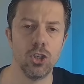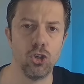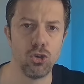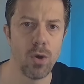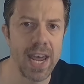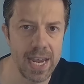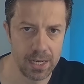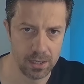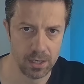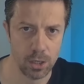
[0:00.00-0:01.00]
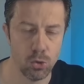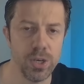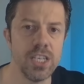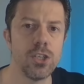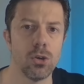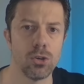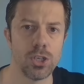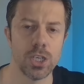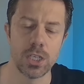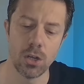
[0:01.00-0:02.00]
drain
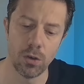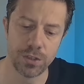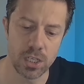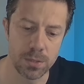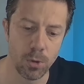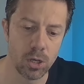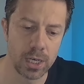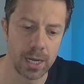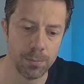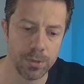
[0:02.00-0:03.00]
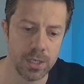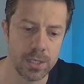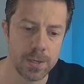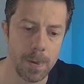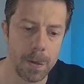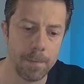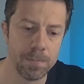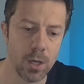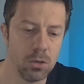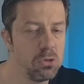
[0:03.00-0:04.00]
resources of the smaller companies
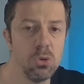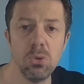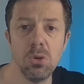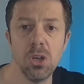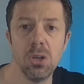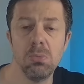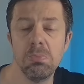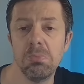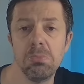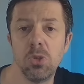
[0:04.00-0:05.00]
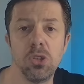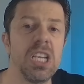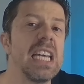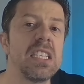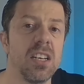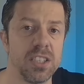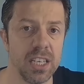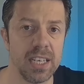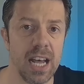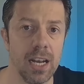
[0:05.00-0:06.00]
to test their
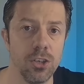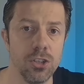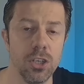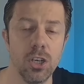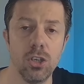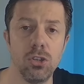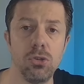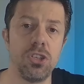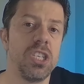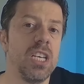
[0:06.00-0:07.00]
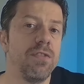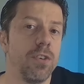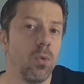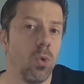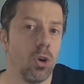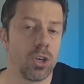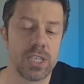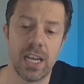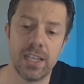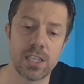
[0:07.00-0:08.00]
technology, to see if it works.
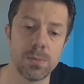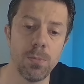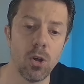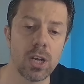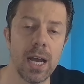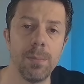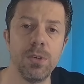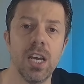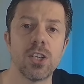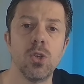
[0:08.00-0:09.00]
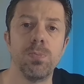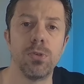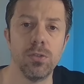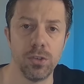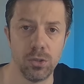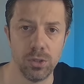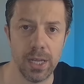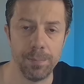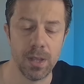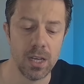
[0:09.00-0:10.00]
The small company has to prove it to
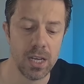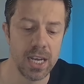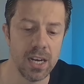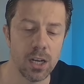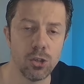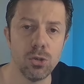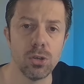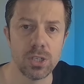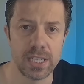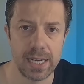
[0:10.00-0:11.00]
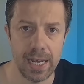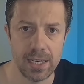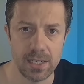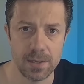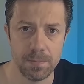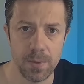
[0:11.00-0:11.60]
them. In Aduro's case,